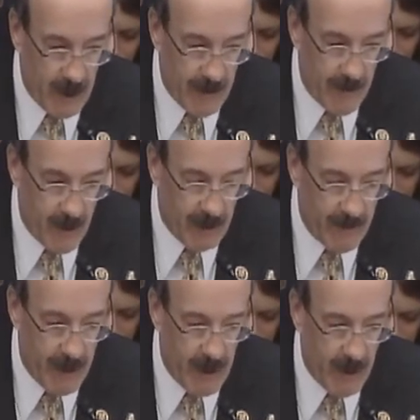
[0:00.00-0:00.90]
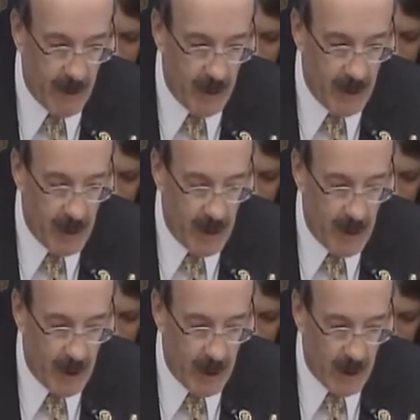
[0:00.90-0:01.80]
We have worked very hard
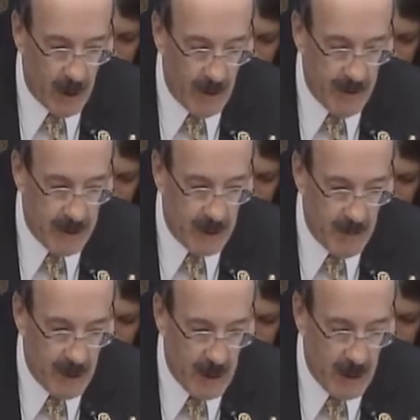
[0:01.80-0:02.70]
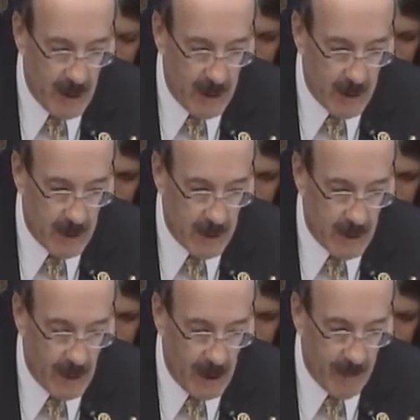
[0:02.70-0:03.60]
on this committee
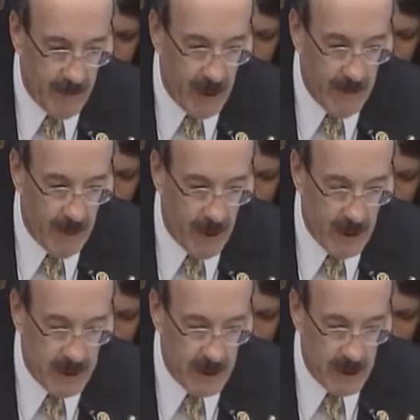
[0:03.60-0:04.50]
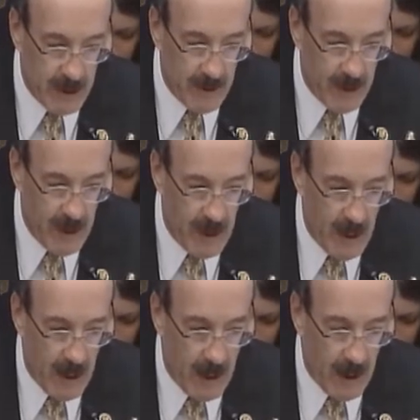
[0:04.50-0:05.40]
to have bipartisanship
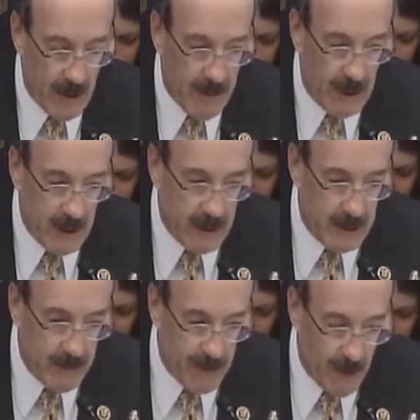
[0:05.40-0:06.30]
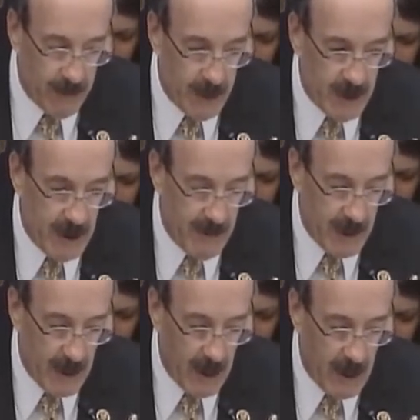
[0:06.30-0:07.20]
because both the
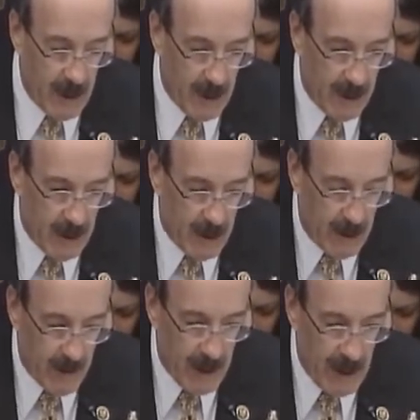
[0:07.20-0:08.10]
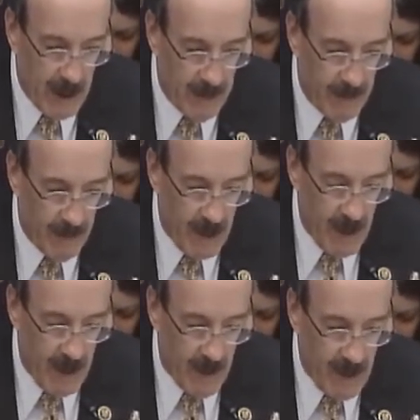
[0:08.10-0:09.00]
Chairman and I agree
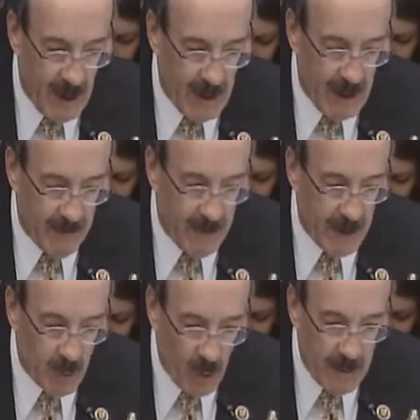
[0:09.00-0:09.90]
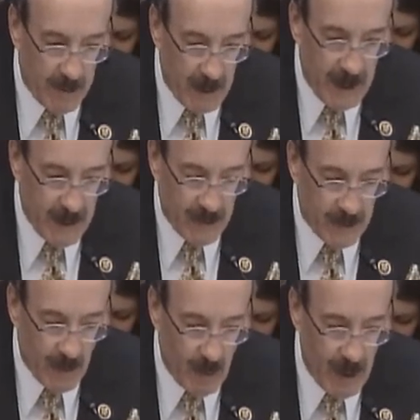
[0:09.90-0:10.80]
that if there's one
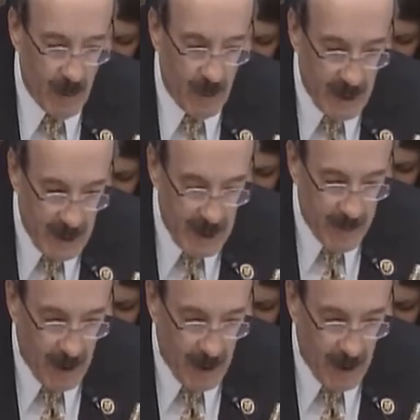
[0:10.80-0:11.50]
place where we need